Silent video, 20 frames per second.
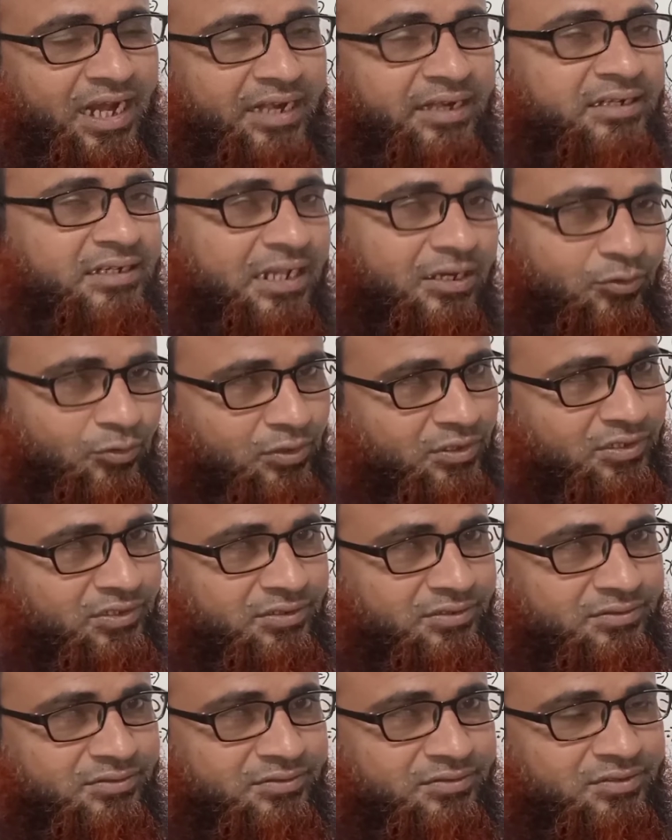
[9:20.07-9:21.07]
learned the rule.
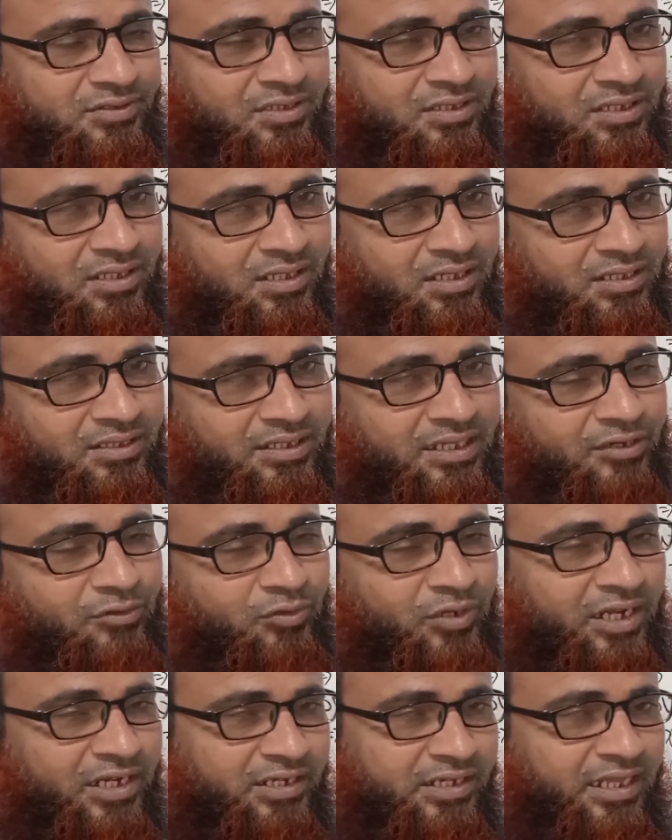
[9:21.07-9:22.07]
Then
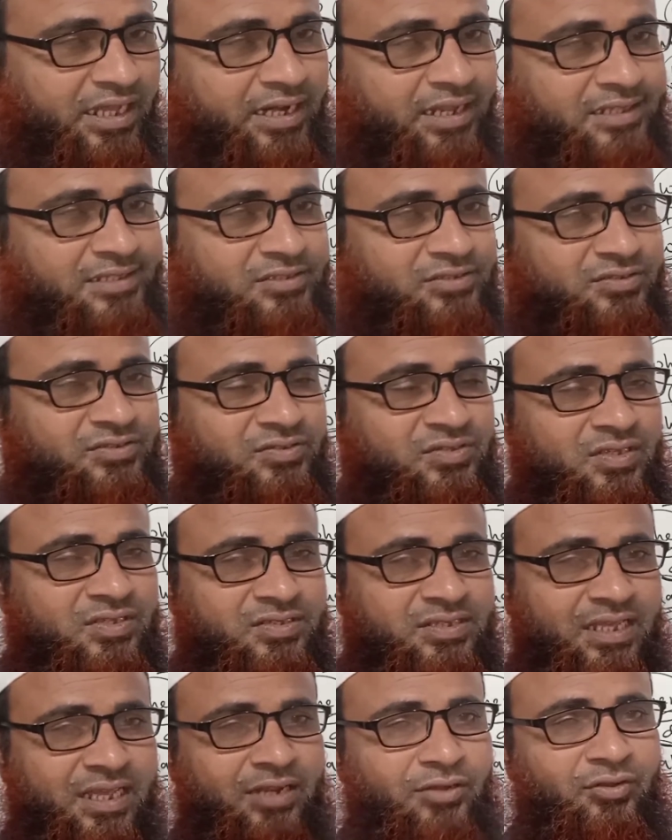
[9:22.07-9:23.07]
when there is
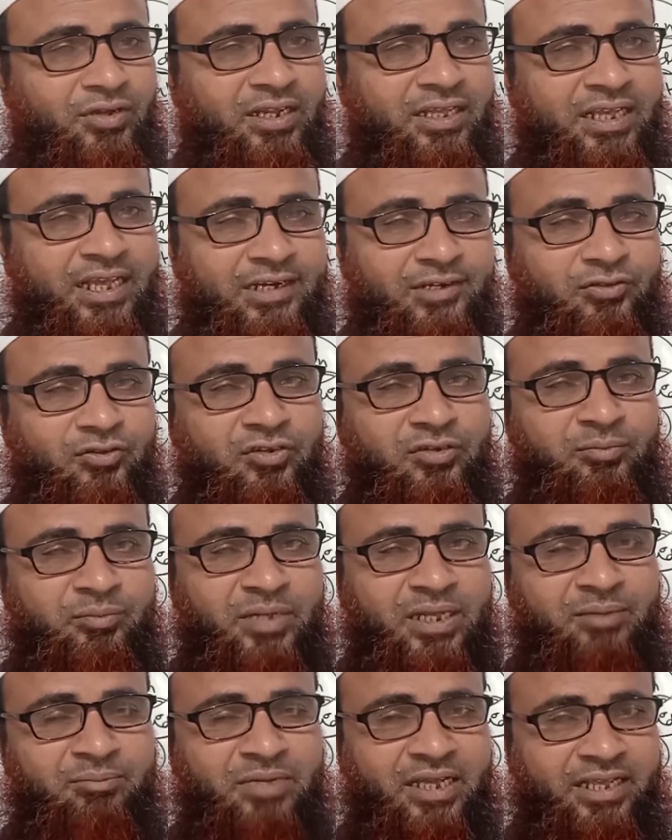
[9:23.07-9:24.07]
shall, will, can, could,
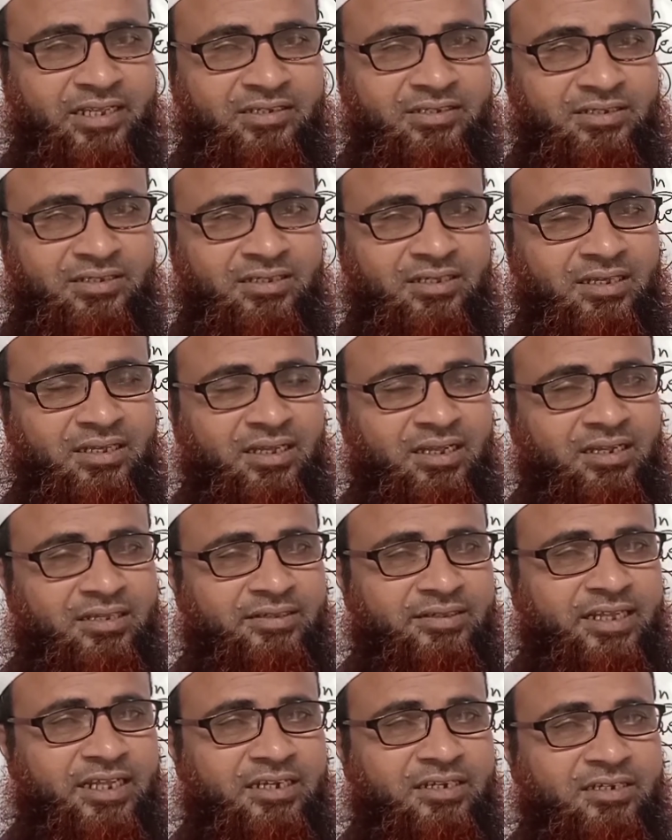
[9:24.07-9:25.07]
may, might,
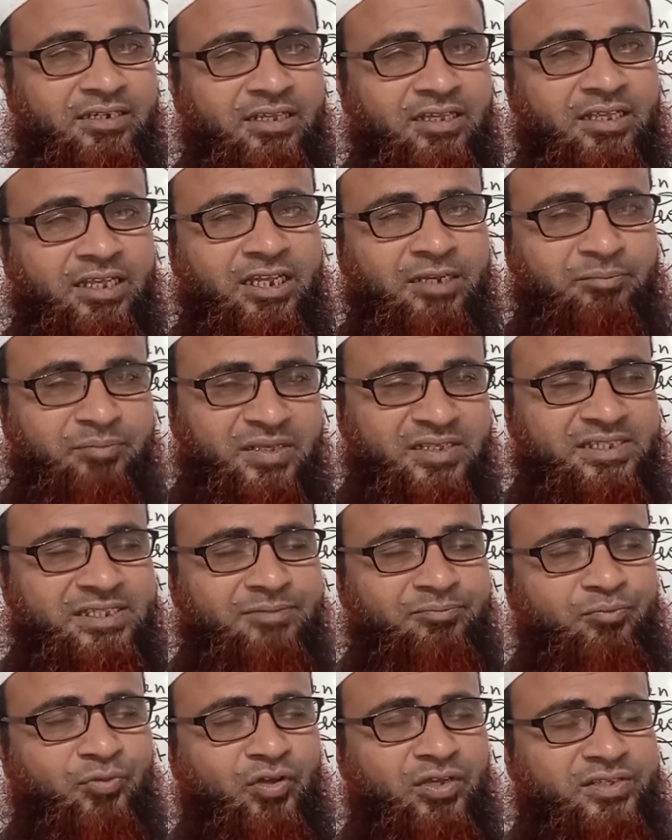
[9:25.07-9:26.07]
then in
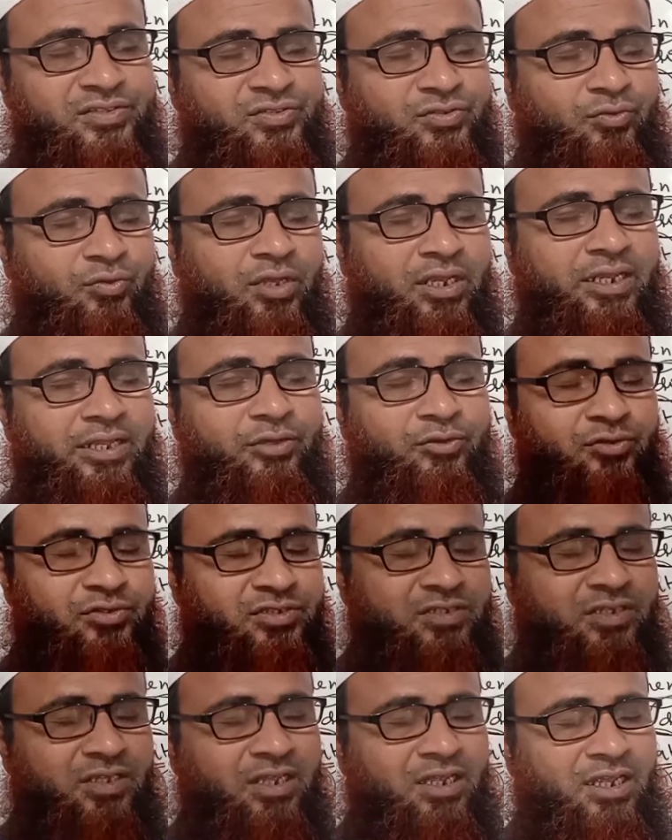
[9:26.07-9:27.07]
passive voice we will
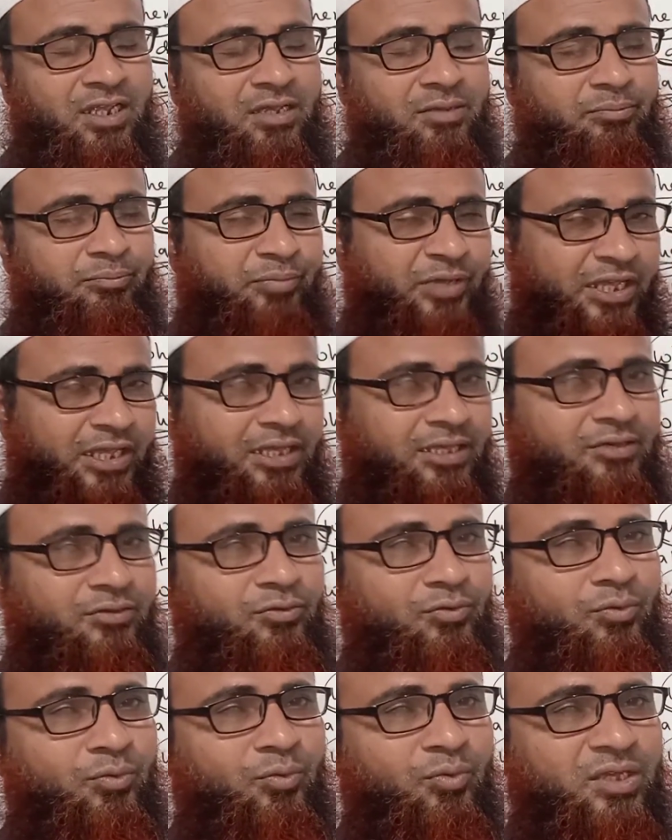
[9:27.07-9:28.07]
use be
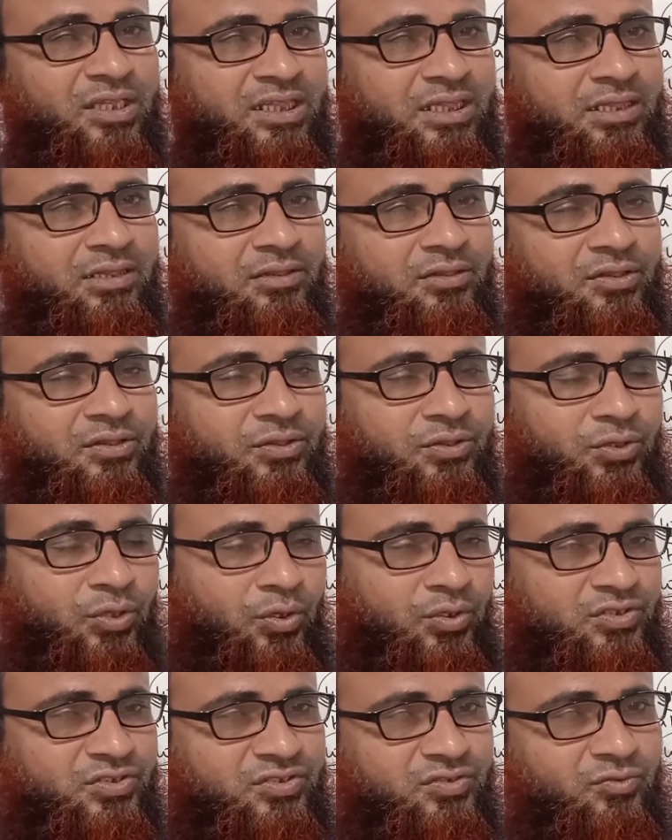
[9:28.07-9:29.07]
with
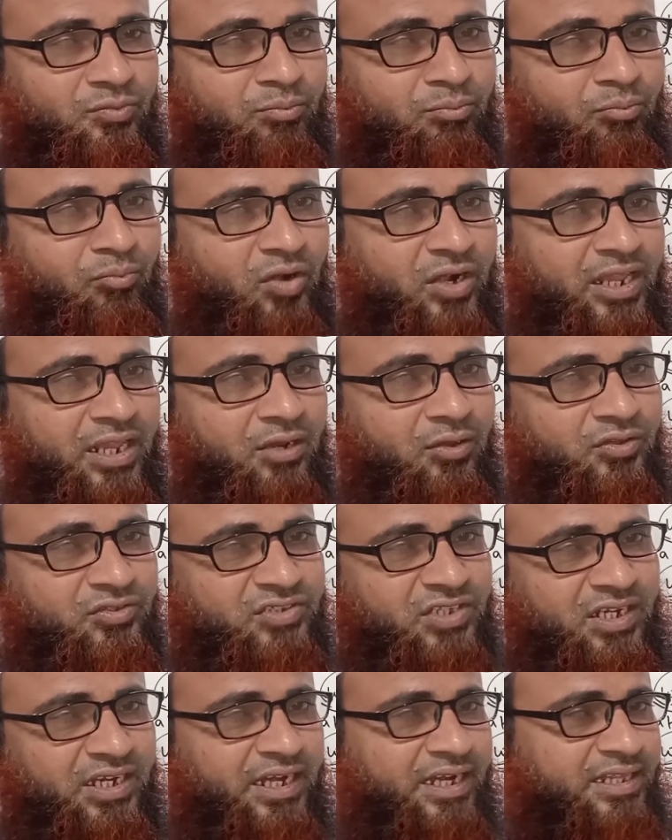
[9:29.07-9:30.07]
those model
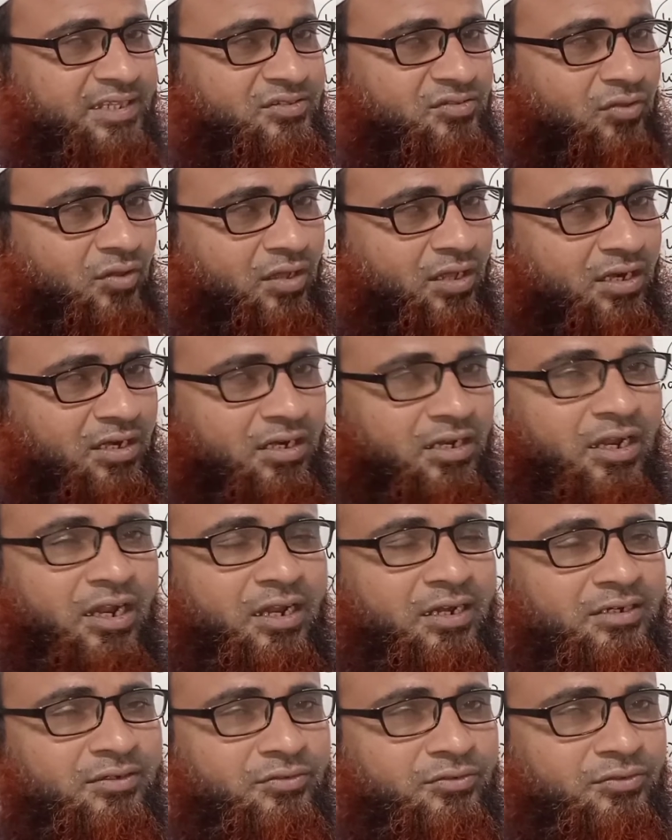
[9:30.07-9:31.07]
auxiliaries or
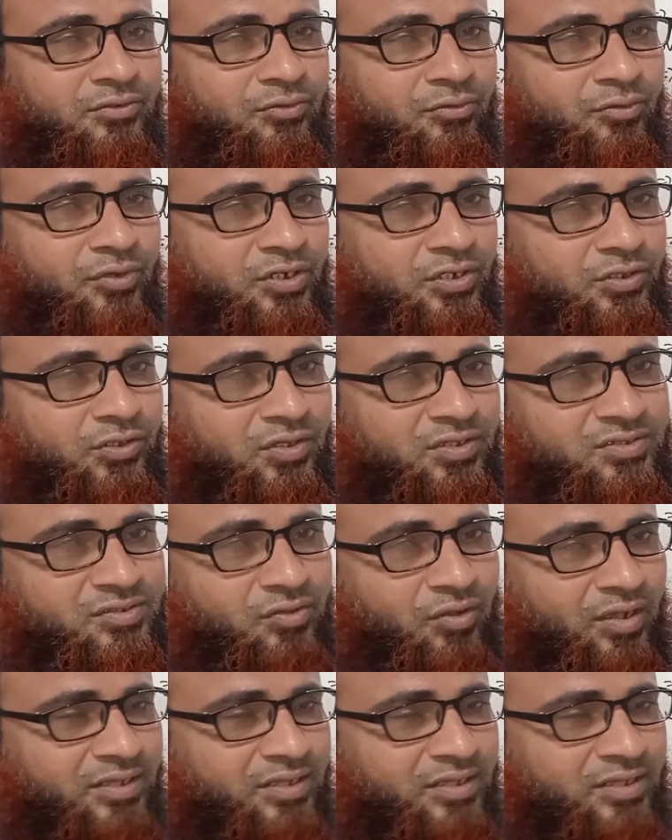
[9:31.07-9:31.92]
with those